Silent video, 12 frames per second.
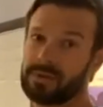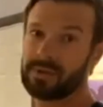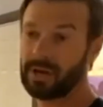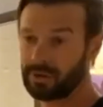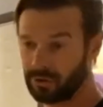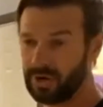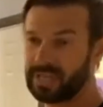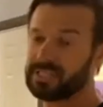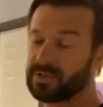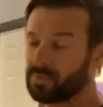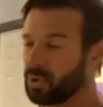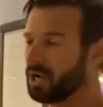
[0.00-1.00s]
a
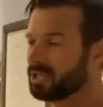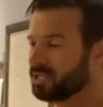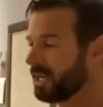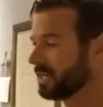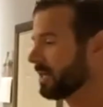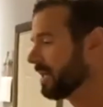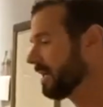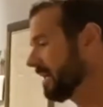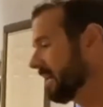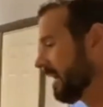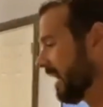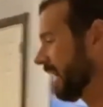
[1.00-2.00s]
crazy project.
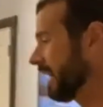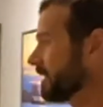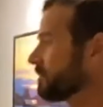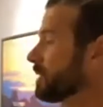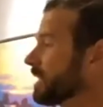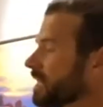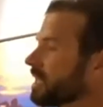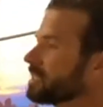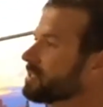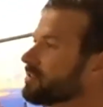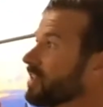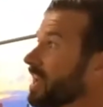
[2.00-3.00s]
And because
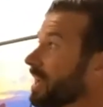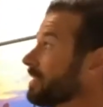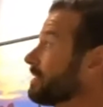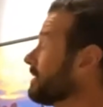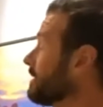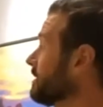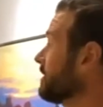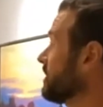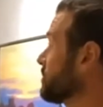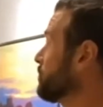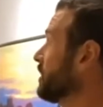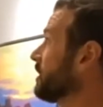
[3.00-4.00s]
of that,
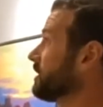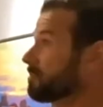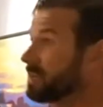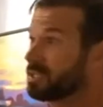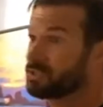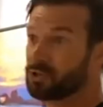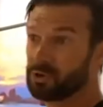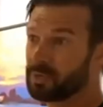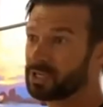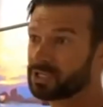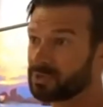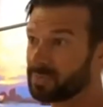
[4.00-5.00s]
this building means so
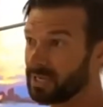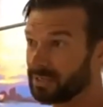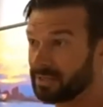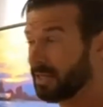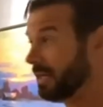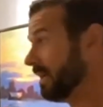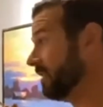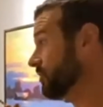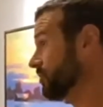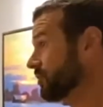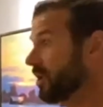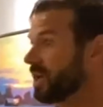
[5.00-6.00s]
much to me, the
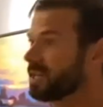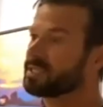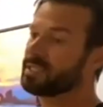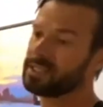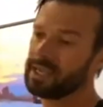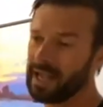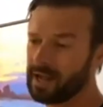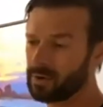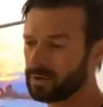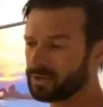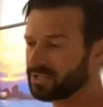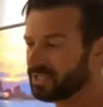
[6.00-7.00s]
stress and the
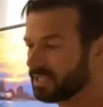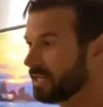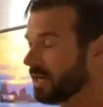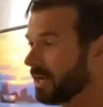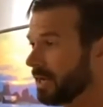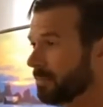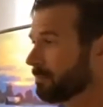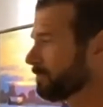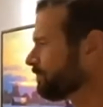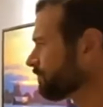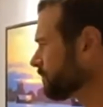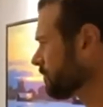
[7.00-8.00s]
hours and the time.
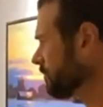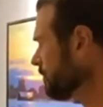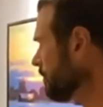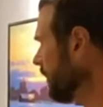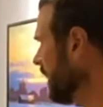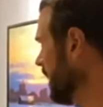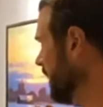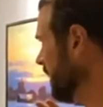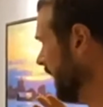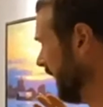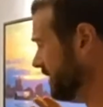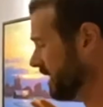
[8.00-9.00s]

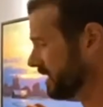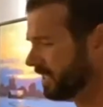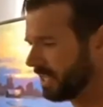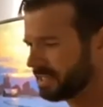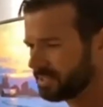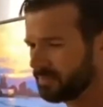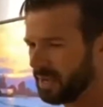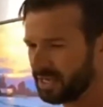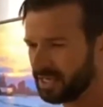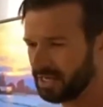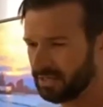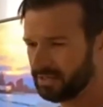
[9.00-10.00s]
And then to get to
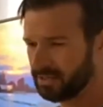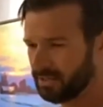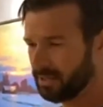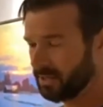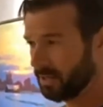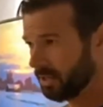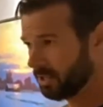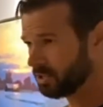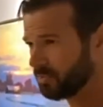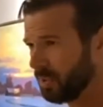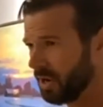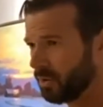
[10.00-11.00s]
make it a
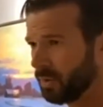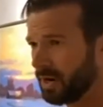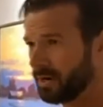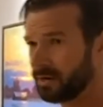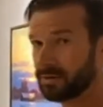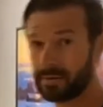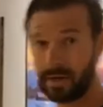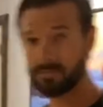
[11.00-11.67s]
spot where